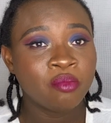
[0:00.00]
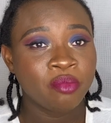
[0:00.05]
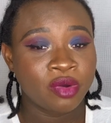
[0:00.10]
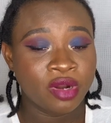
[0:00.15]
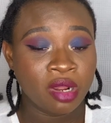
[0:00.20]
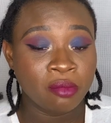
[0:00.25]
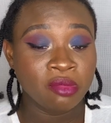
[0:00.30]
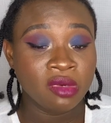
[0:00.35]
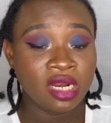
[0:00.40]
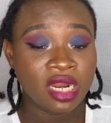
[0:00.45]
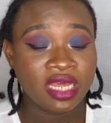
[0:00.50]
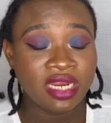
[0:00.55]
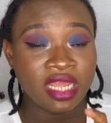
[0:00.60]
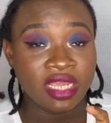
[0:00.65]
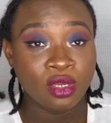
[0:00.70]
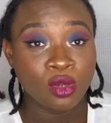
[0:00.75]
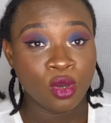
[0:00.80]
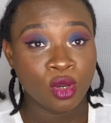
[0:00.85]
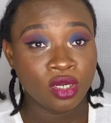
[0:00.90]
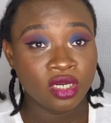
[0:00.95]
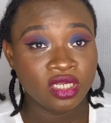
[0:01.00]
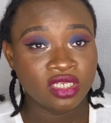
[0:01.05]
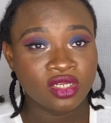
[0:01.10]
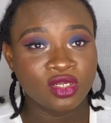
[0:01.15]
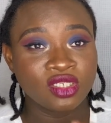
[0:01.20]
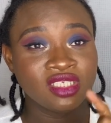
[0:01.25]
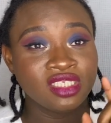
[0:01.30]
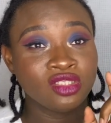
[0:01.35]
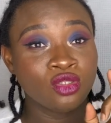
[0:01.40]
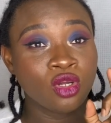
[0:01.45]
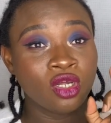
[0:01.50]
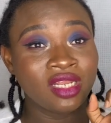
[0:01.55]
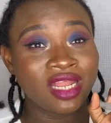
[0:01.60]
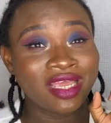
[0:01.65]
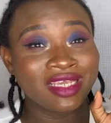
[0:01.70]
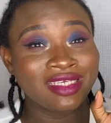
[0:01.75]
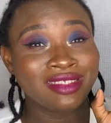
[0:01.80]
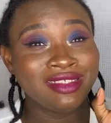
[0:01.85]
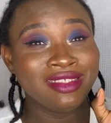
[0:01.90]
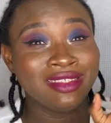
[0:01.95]
but I'm glad I got it because it's not
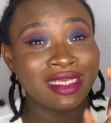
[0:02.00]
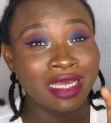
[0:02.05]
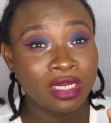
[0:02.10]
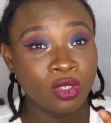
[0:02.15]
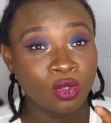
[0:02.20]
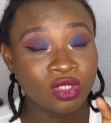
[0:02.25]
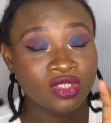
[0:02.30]
like yellow.